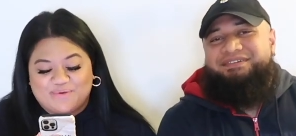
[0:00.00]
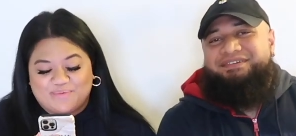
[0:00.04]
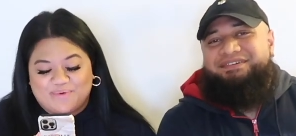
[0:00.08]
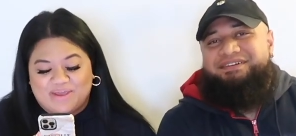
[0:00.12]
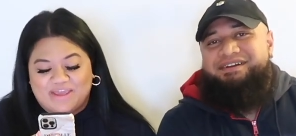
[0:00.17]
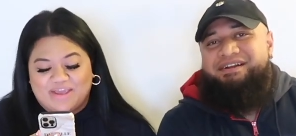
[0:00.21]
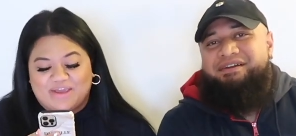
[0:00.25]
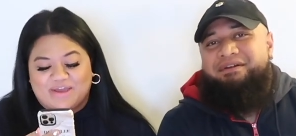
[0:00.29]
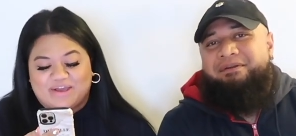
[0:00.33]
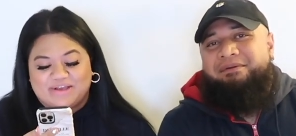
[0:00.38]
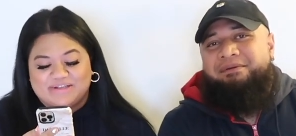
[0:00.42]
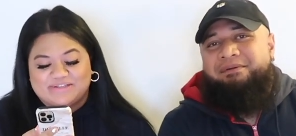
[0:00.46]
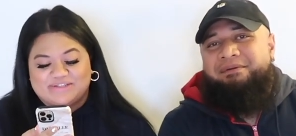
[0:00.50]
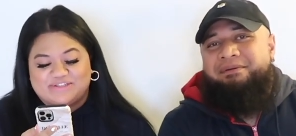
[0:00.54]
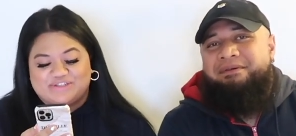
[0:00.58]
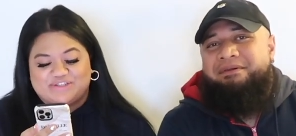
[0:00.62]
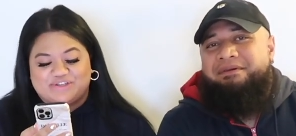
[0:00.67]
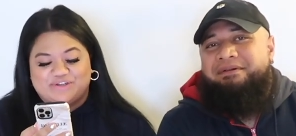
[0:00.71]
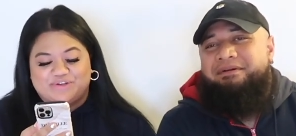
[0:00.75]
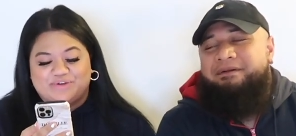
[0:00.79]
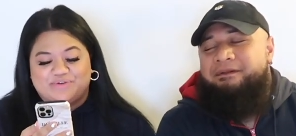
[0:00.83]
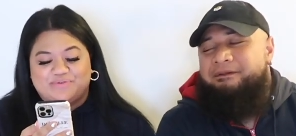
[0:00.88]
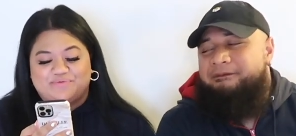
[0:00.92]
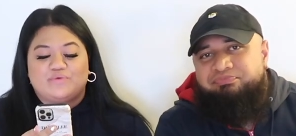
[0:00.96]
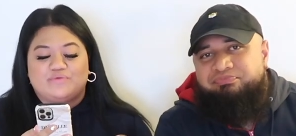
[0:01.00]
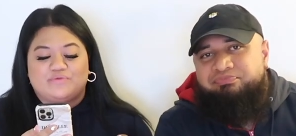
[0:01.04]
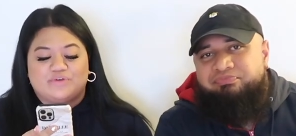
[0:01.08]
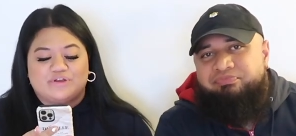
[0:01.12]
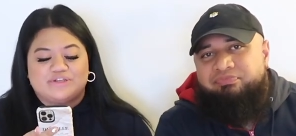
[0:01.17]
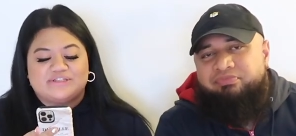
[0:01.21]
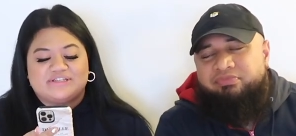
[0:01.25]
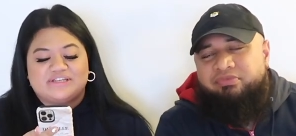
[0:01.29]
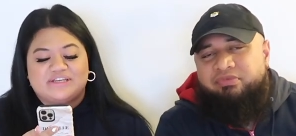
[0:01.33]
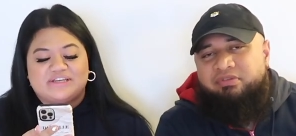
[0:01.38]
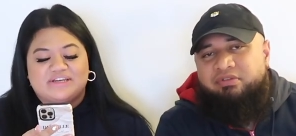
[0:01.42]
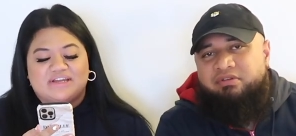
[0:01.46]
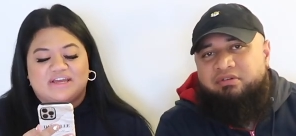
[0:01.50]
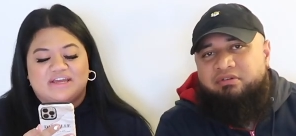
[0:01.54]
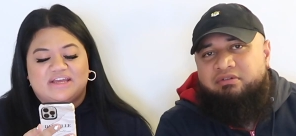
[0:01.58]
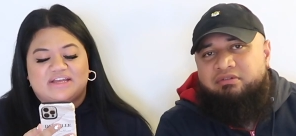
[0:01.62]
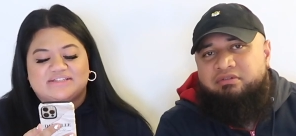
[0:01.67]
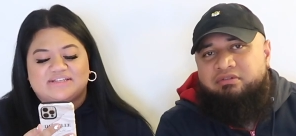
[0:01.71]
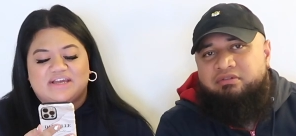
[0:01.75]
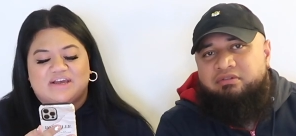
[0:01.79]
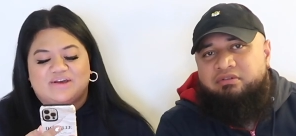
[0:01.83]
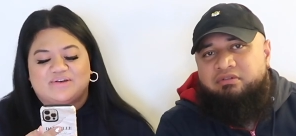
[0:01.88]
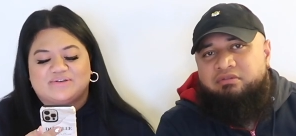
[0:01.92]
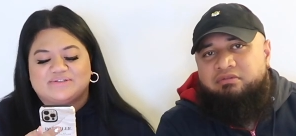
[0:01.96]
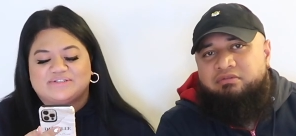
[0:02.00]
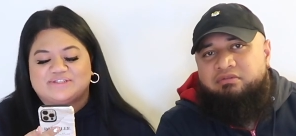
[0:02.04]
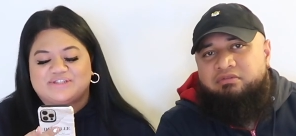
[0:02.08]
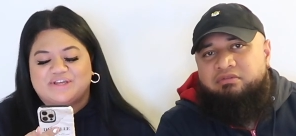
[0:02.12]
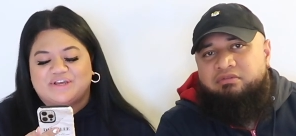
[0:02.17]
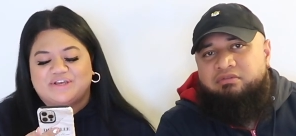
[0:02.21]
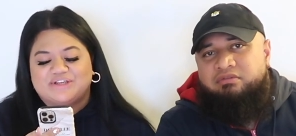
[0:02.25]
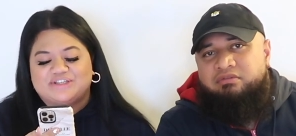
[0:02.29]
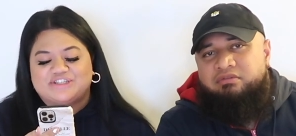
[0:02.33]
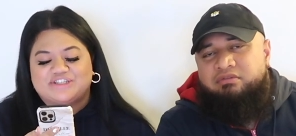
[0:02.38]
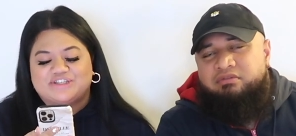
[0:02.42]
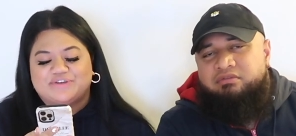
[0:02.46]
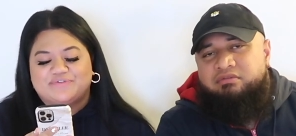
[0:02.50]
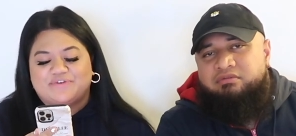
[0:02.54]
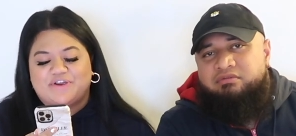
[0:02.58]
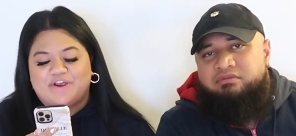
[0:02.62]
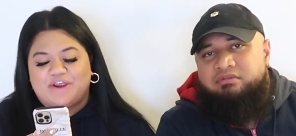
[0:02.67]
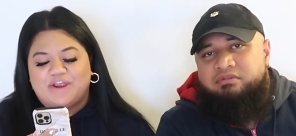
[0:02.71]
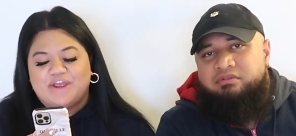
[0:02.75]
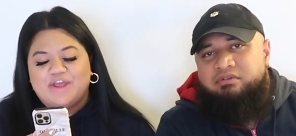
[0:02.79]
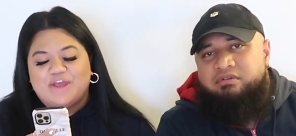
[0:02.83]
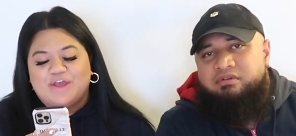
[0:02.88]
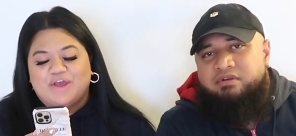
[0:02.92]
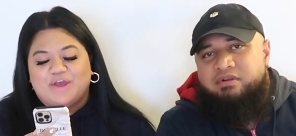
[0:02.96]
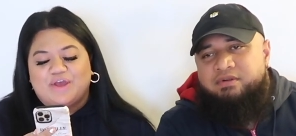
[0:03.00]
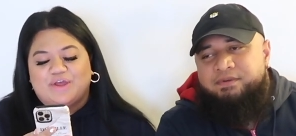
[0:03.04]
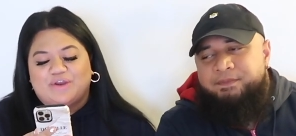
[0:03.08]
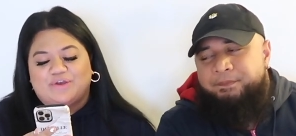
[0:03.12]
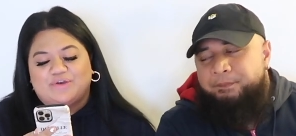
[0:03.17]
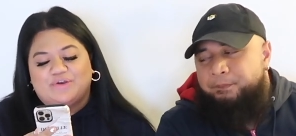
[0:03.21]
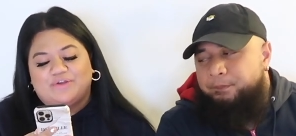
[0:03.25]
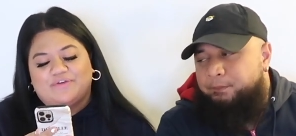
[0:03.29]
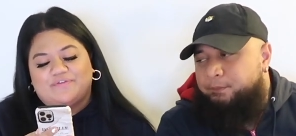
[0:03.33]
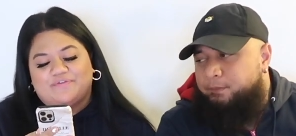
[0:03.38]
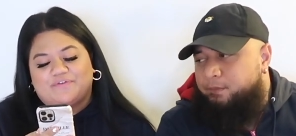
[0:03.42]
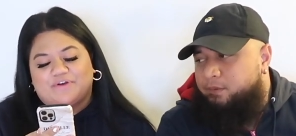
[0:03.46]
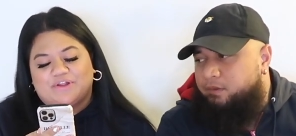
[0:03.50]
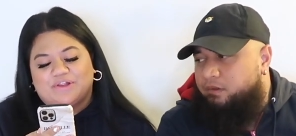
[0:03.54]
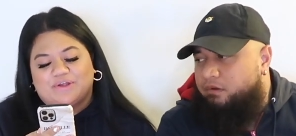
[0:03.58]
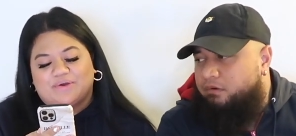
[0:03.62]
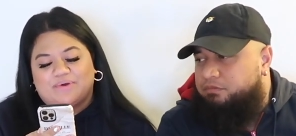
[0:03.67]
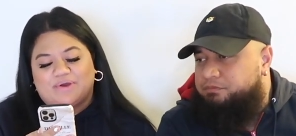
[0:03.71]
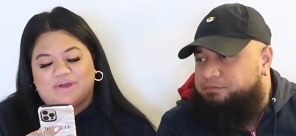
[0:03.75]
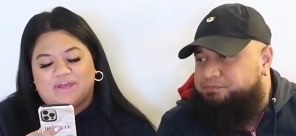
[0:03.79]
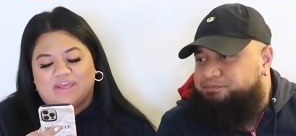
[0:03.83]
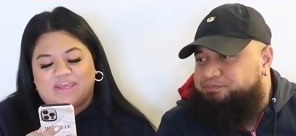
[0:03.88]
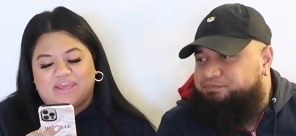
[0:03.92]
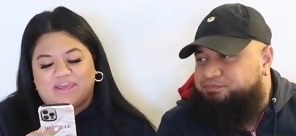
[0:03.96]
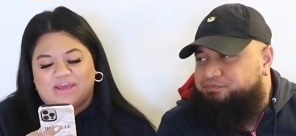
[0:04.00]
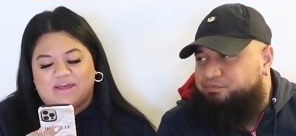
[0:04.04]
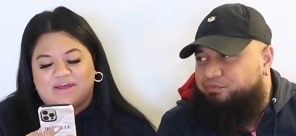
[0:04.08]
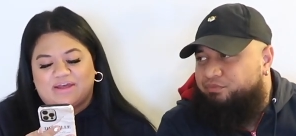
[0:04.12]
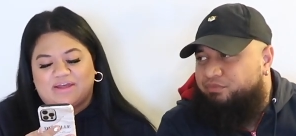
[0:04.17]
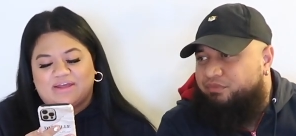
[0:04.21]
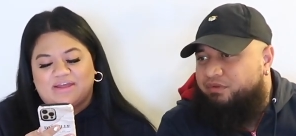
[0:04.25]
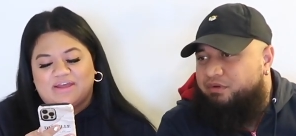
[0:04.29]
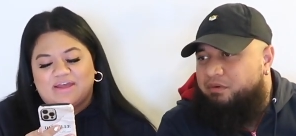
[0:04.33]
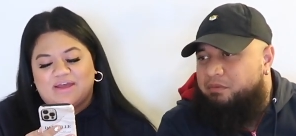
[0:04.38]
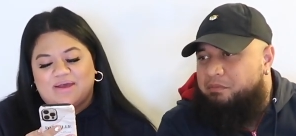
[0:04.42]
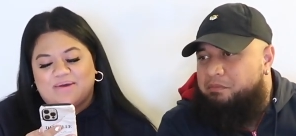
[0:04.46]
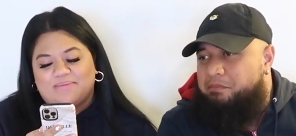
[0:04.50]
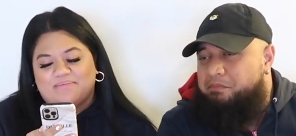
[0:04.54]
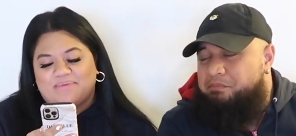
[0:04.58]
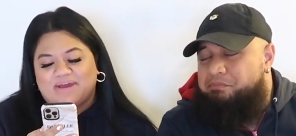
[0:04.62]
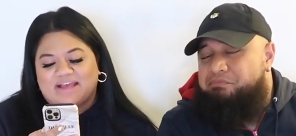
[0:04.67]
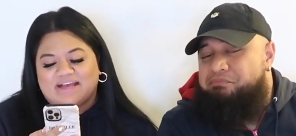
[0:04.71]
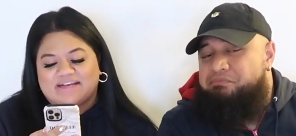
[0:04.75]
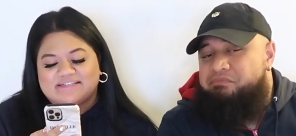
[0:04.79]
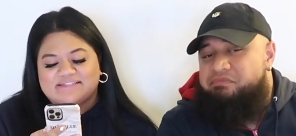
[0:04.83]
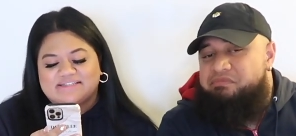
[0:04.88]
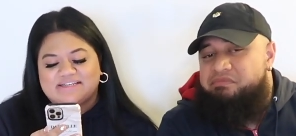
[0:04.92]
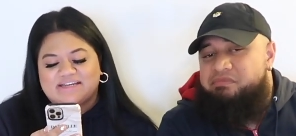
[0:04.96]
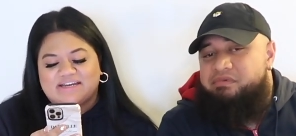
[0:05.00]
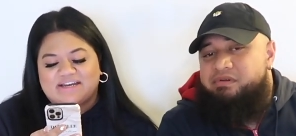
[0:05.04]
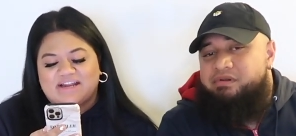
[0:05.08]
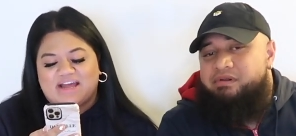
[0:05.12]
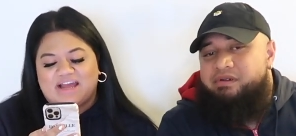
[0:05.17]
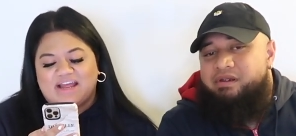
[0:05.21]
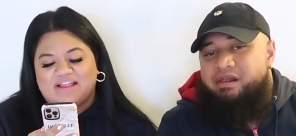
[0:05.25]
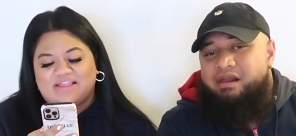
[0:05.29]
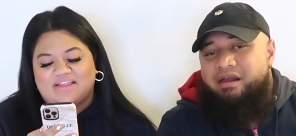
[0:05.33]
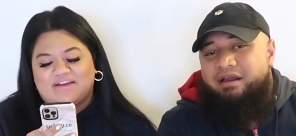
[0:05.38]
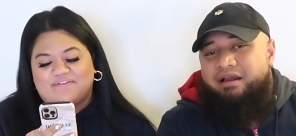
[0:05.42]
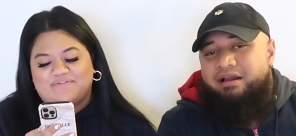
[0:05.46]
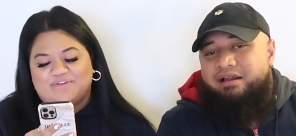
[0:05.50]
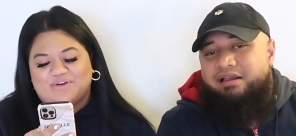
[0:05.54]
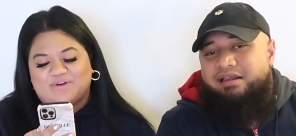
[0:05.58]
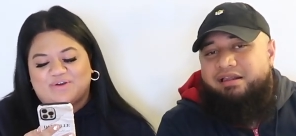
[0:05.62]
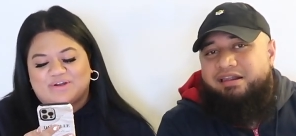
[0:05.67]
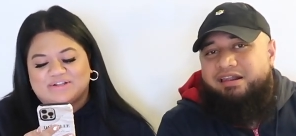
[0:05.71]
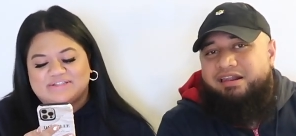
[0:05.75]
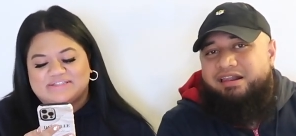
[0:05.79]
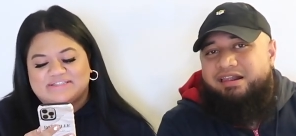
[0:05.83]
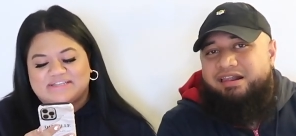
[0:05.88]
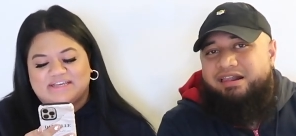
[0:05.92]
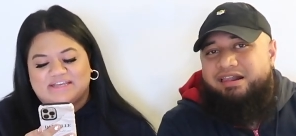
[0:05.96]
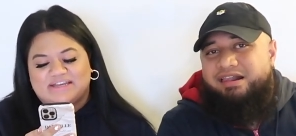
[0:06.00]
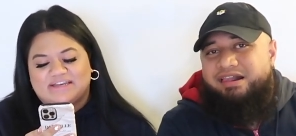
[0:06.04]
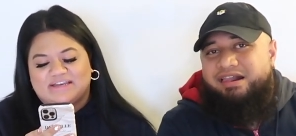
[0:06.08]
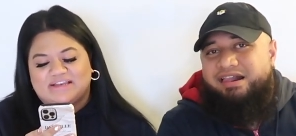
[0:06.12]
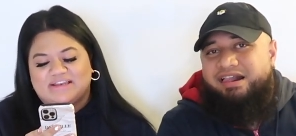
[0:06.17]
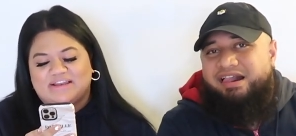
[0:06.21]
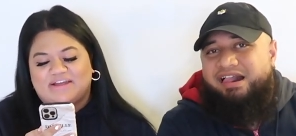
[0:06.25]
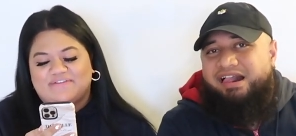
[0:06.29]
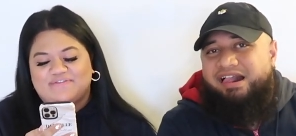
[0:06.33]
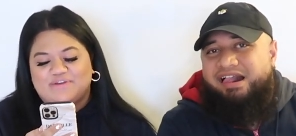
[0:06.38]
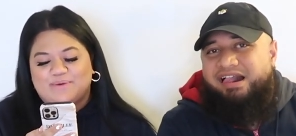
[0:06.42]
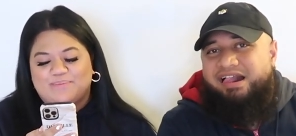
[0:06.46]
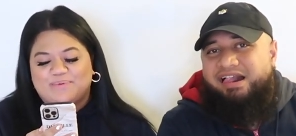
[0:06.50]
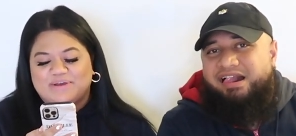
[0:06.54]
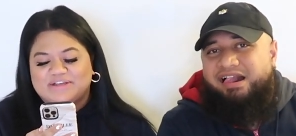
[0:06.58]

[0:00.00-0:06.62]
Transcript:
Speaker 1: of the week goes to Rusi Nahetal. So she wrote, new follower here. My cousin and I love your content. Love your